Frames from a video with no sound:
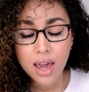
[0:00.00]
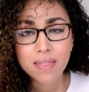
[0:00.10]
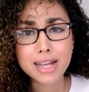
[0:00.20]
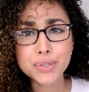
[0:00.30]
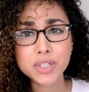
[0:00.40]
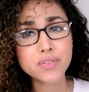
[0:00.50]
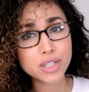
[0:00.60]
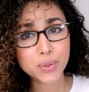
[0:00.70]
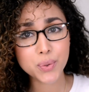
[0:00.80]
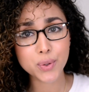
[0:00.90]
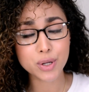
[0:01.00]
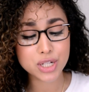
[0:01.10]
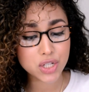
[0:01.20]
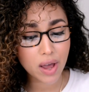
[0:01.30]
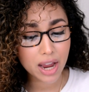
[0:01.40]
that's really cool.
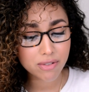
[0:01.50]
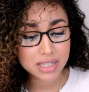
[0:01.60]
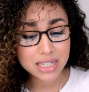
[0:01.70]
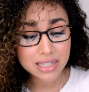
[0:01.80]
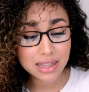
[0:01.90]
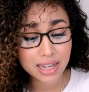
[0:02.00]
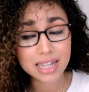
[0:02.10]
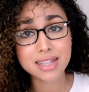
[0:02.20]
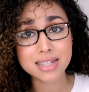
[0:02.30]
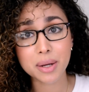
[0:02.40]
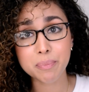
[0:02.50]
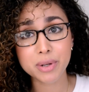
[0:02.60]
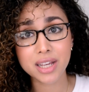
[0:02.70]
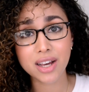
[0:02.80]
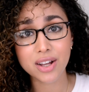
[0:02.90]
So I really like this
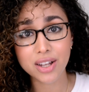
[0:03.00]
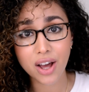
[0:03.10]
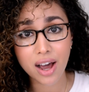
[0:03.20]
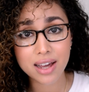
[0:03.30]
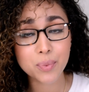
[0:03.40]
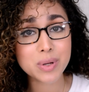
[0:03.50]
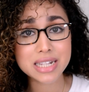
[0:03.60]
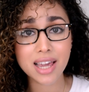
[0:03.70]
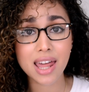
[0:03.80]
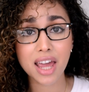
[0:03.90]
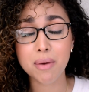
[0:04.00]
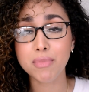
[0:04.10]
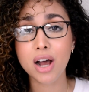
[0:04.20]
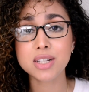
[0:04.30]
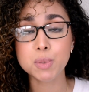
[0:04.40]
company a lot. Once again, I am
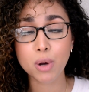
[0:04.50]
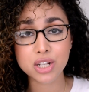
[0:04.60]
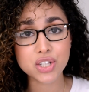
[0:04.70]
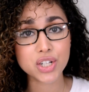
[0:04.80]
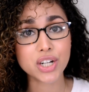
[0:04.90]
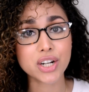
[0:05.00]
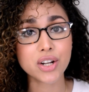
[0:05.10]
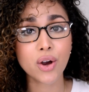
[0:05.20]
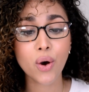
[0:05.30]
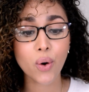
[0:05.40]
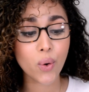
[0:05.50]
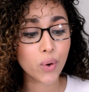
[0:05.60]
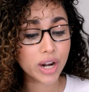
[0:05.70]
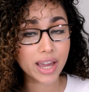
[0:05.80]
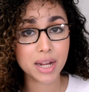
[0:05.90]
not sponsored
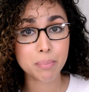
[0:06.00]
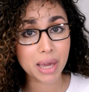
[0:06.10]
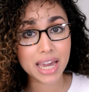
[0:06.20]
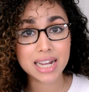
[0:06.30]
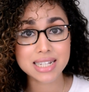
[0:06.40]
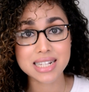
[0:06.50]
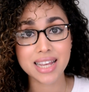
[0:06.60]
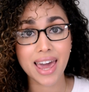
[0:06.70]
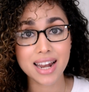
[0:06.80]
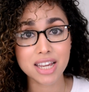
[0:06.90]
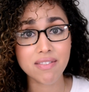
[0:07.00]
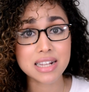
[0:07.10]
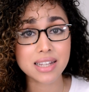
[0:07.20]
or getting paid to say any of this.